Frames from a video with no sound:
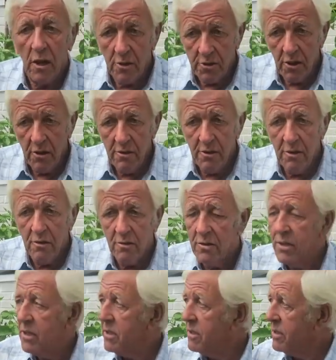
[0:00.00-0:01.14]
I'll show the
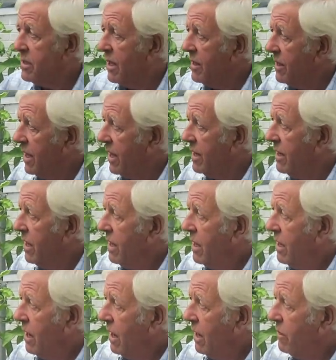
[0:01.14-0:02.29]
onions and then
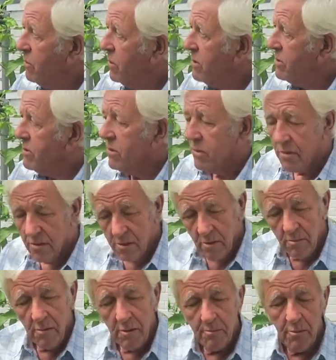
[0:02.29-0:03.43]
I want to
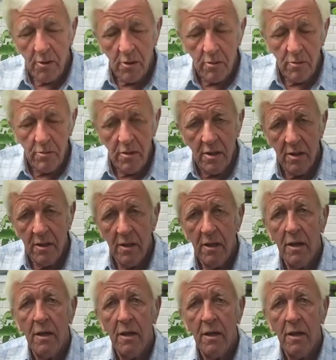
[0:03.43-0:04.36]
summer prune